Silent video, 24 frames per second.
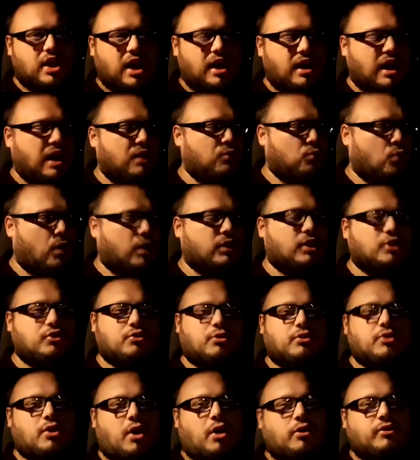I want to
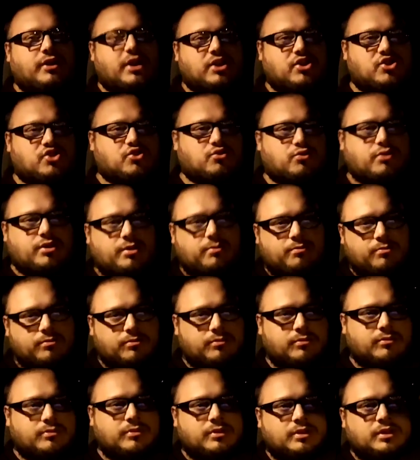do an all-day
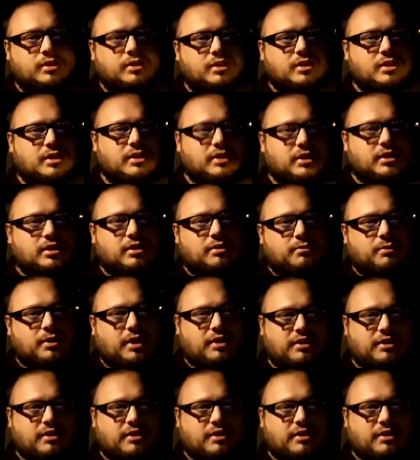stream